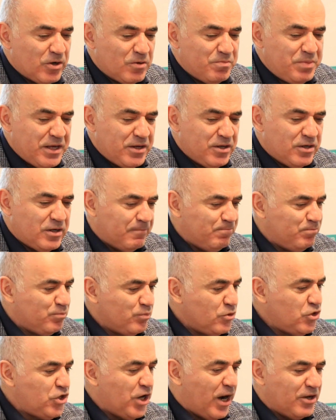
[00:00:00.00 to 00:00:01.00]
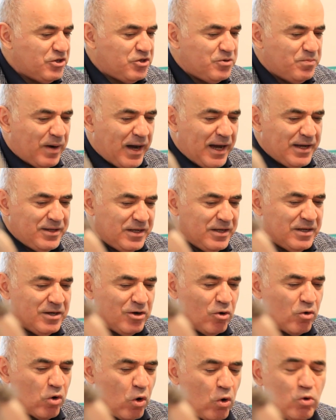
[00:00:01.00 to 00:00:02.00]
being judged by the
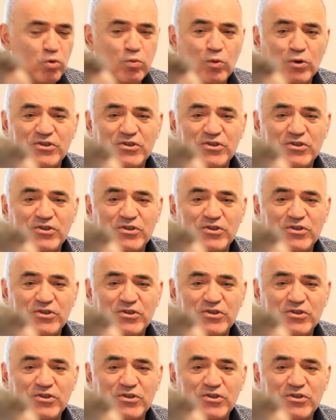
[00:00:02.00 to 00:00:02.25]
Cold